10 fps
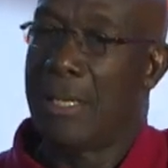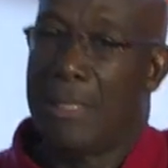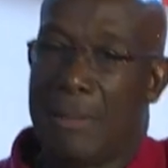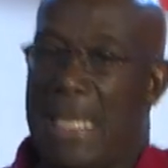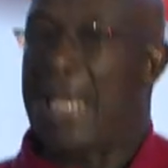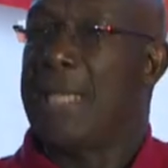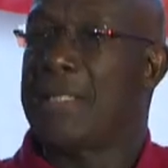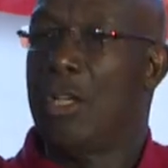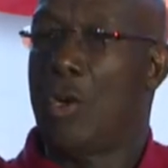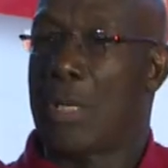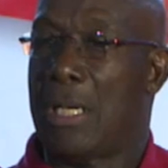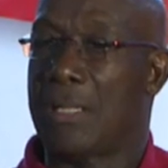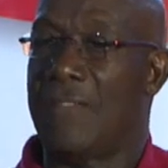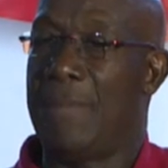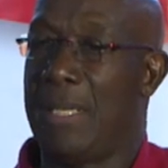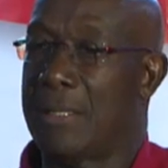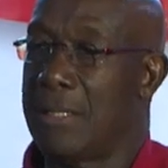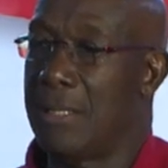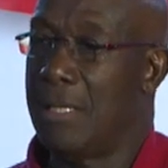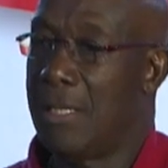Years in local government.
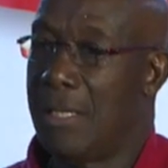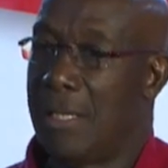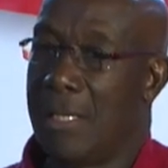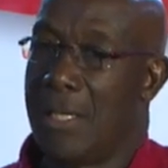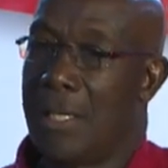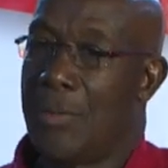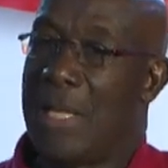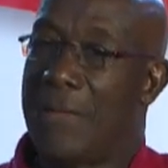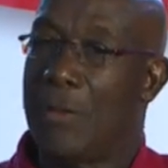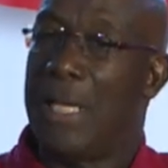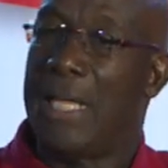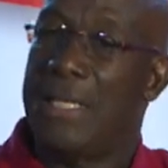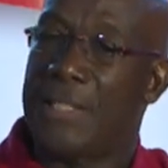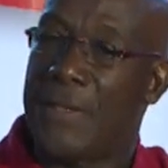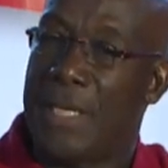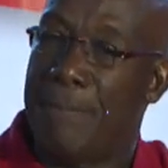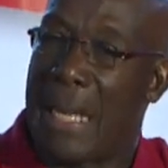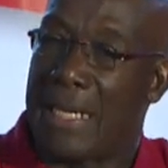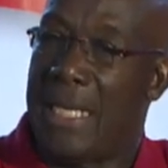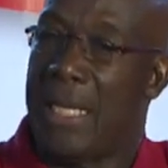We have our ladies at the back
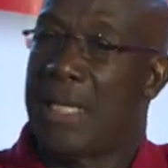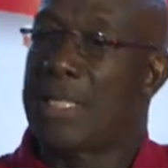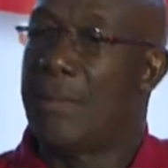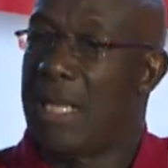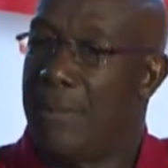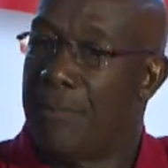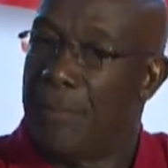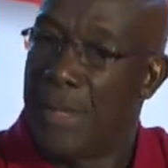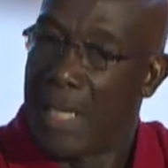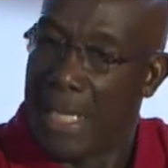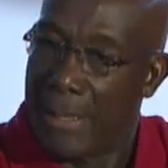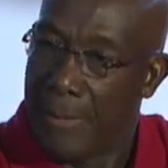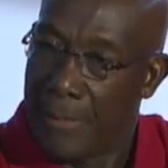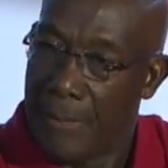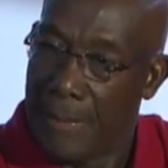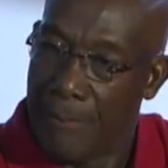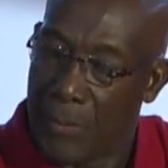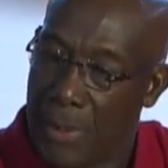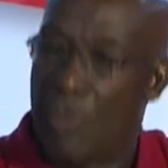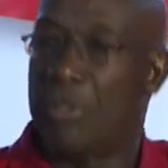there, some of them
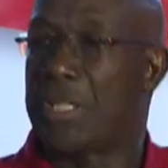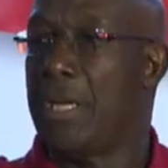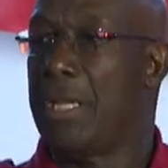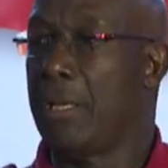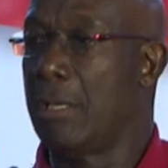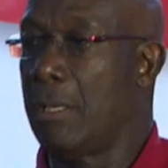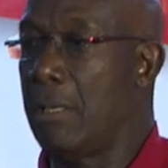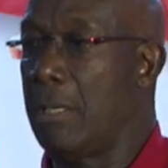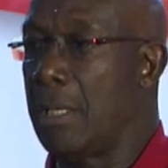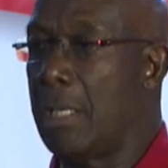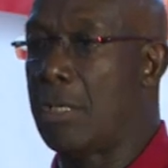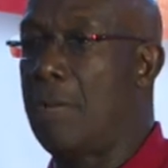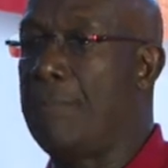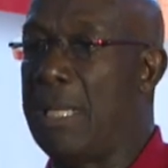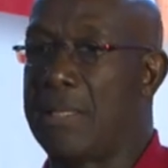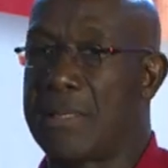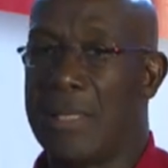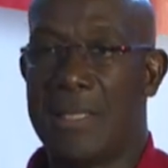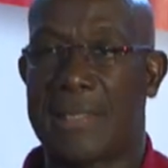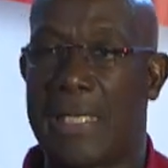returning incumbents,
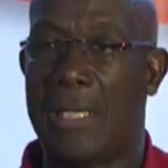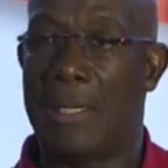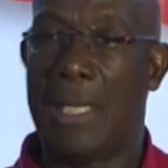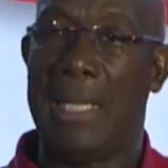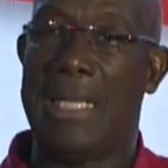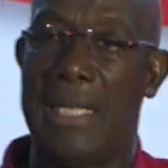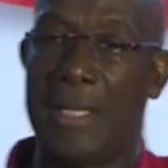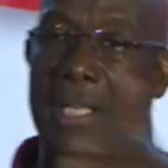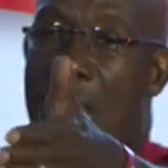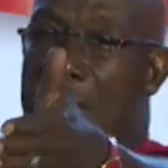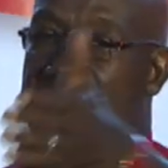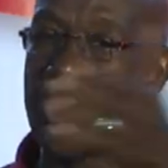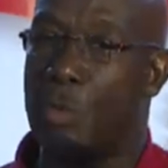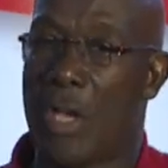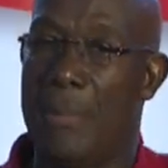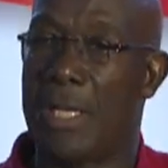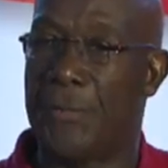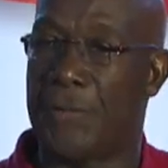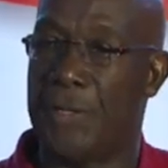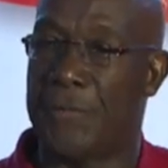still leading the youngsters who are coming in
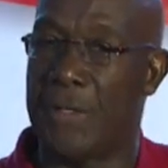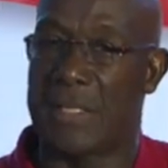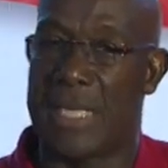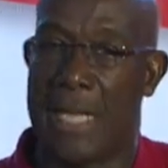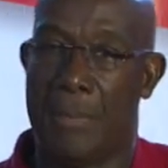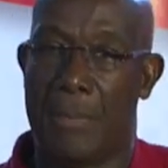for the first time.